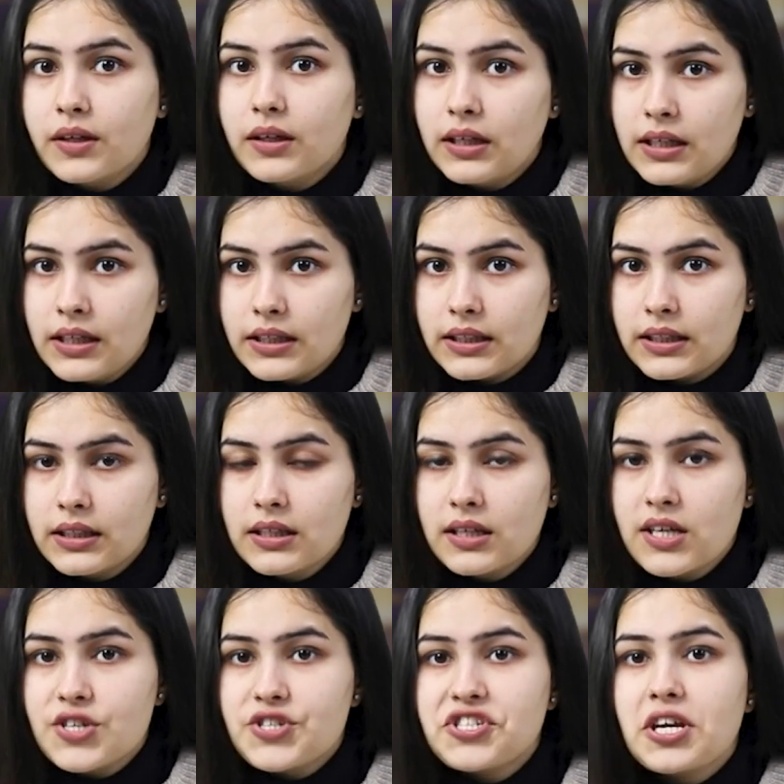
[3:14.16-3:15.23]
Earlier,
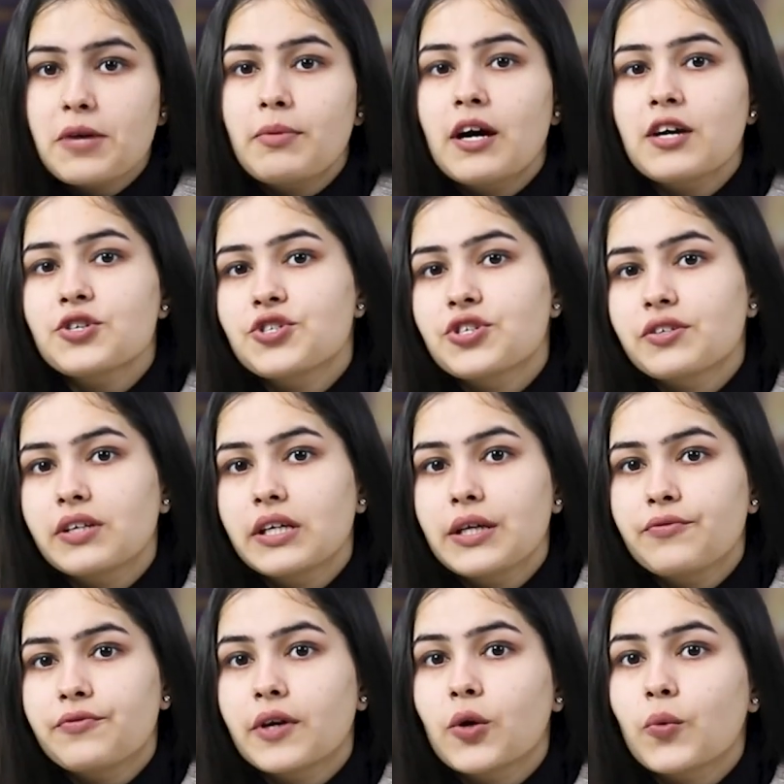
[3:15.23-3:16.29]
Shehbaz
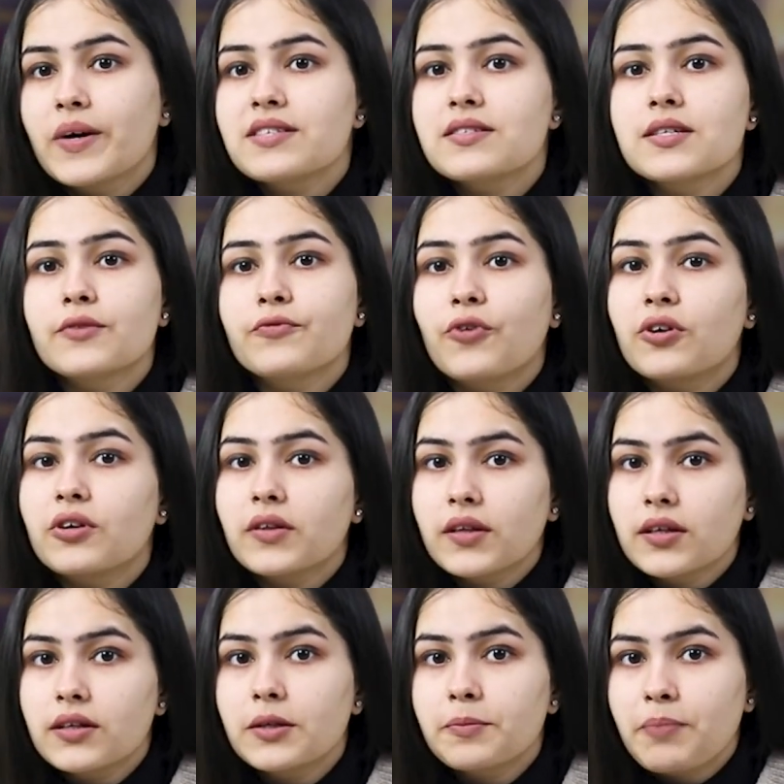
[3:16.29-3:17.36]
Sharif requested for a
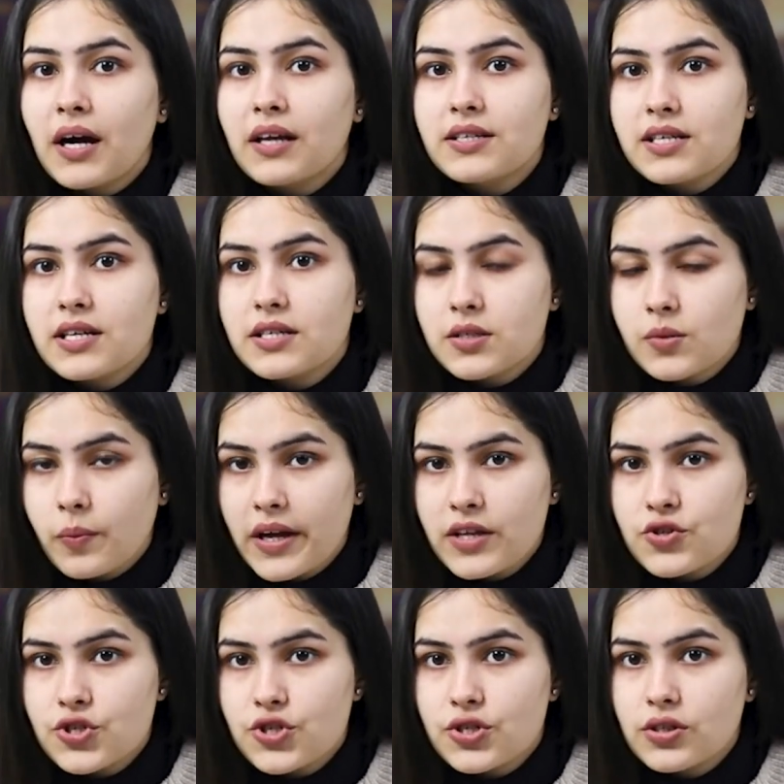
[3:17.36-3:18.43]
third party
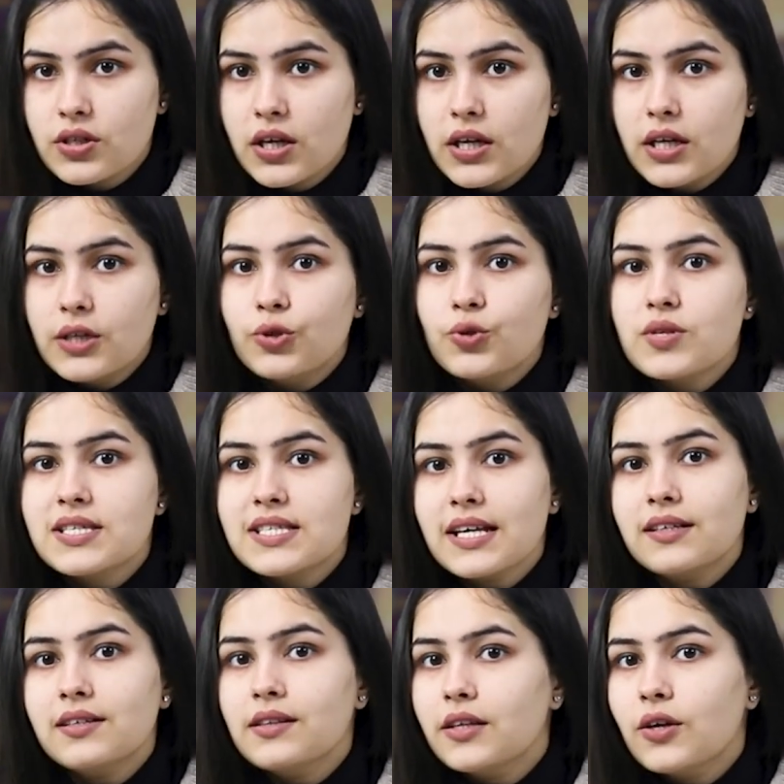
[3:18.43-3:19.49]
intervention to
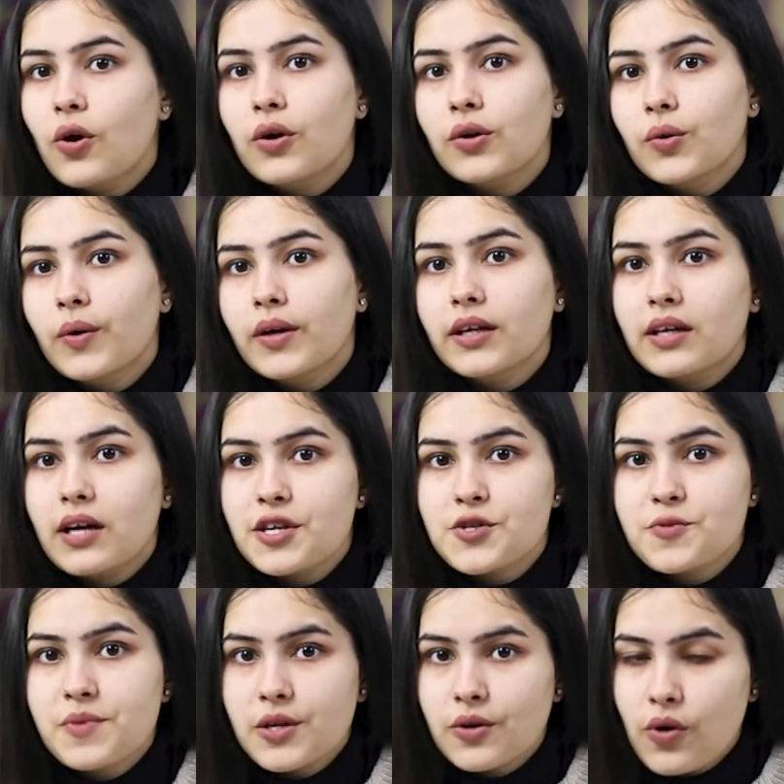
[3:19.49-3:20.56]
settle the ongoing
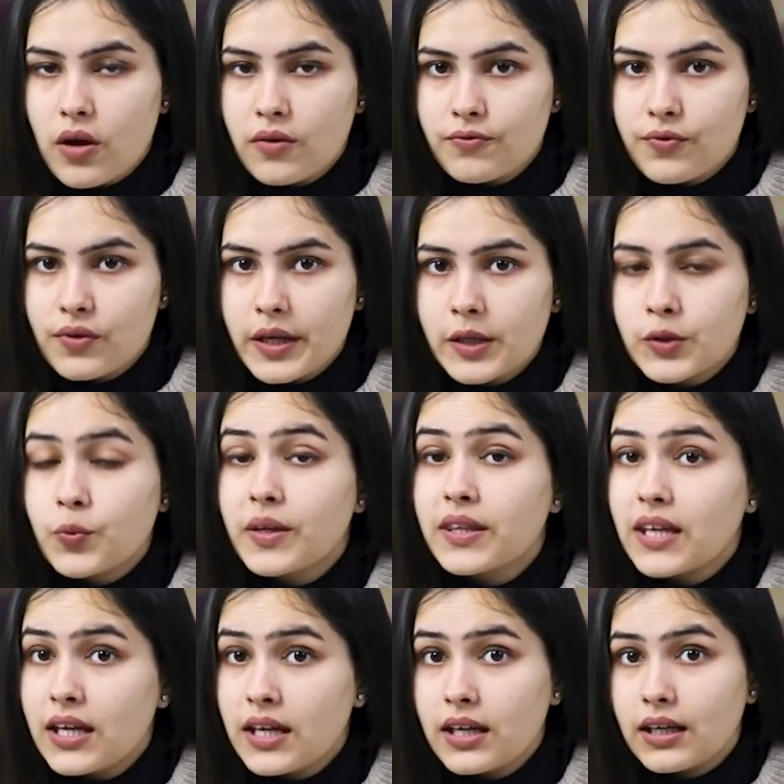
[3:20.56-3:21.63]
Kashmir conflict
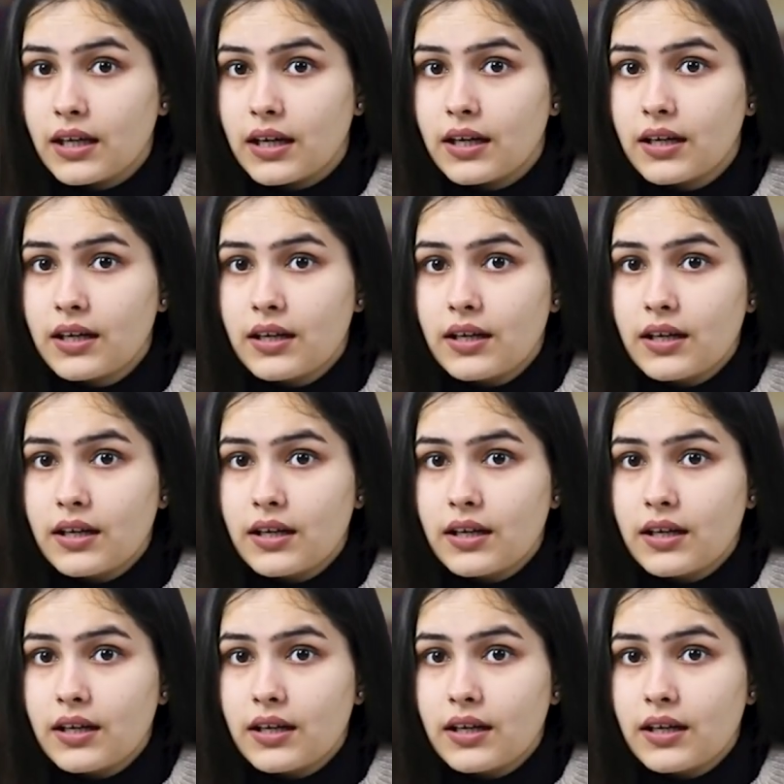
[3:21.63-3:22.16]
with India.